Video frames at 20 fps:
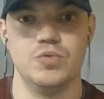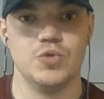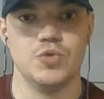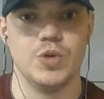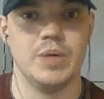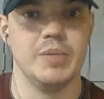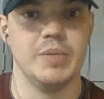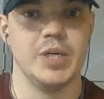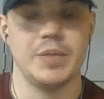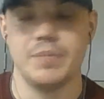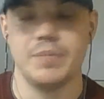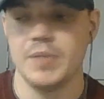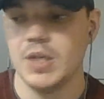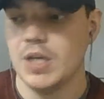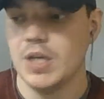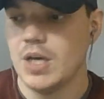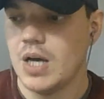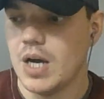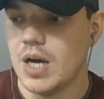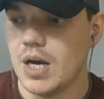dreaming.
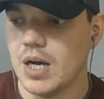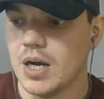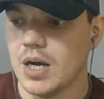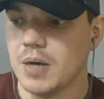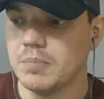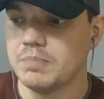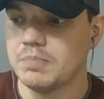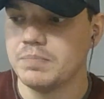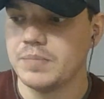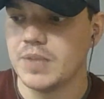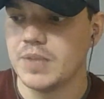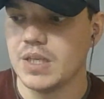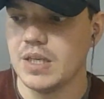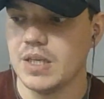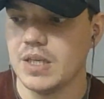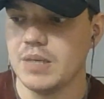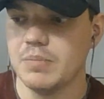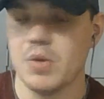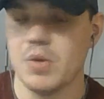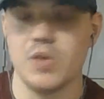
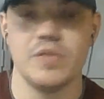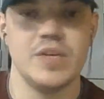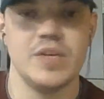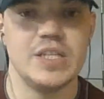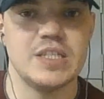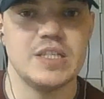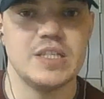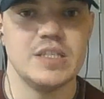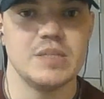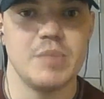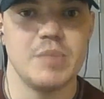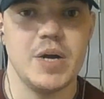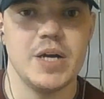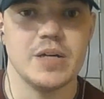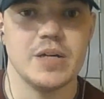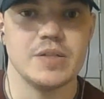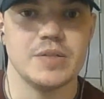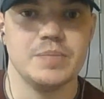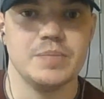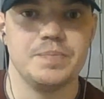It motivates and
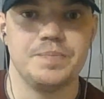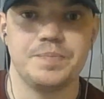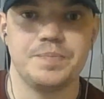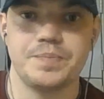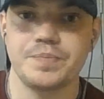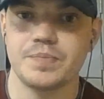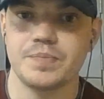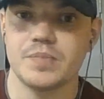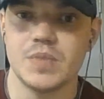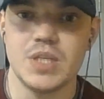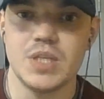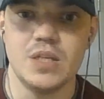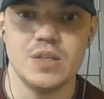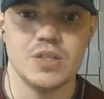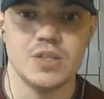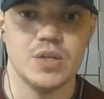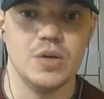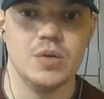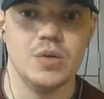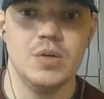inspires.
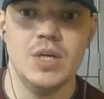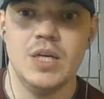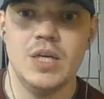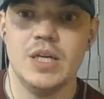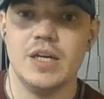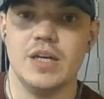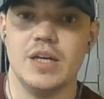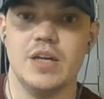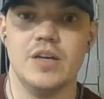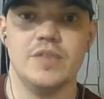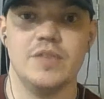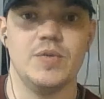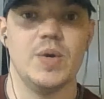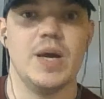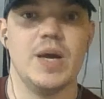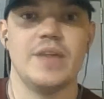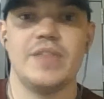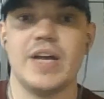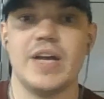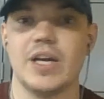So if you
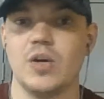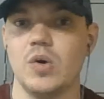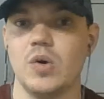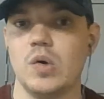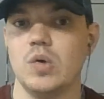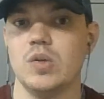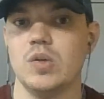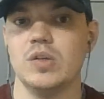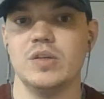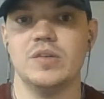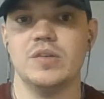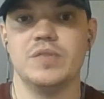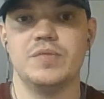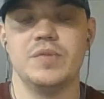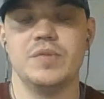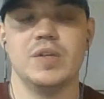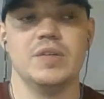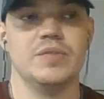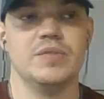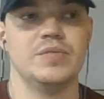had that goal
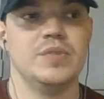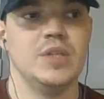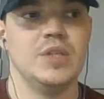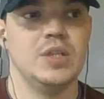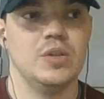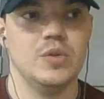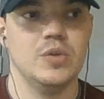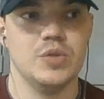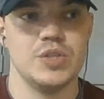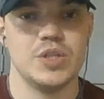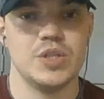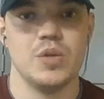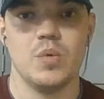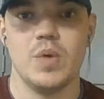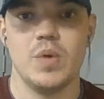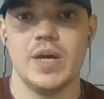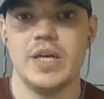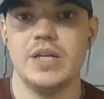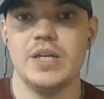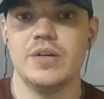of losing the
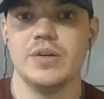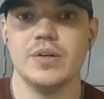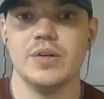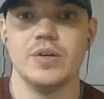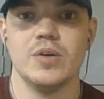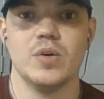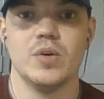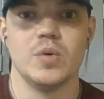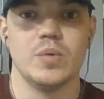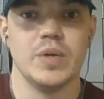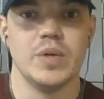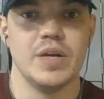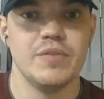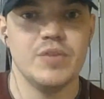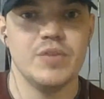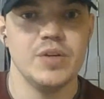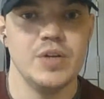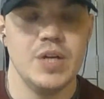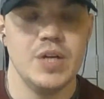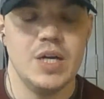weight or
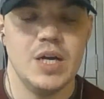whatever,